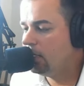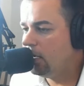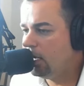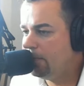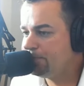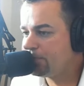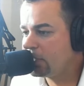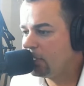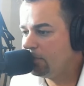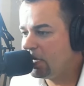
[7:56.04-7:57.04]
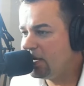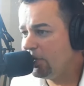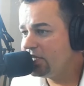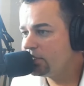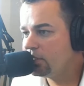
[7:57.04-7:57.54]
Um, but,
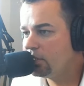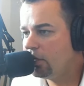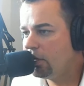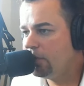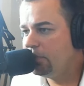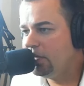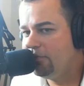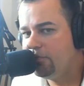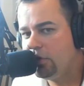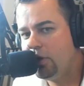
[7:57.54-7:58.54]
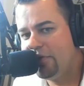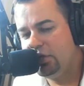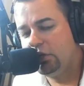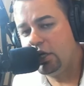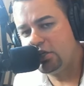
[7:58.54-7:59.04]
anyways, um, if you have
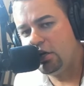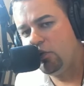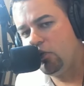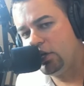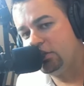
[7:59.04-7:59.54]
any thoughts on it, want to